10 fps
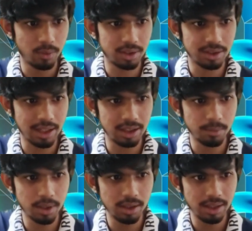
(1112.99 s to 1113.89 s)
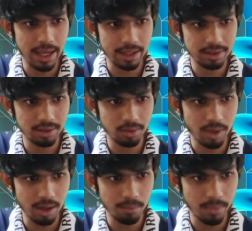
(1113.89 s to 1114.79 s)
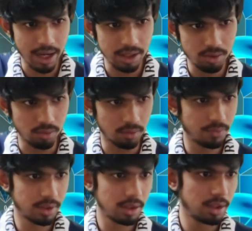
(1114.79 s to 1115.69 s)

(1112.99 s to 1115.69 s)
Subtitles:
which is nothing but x square by 2,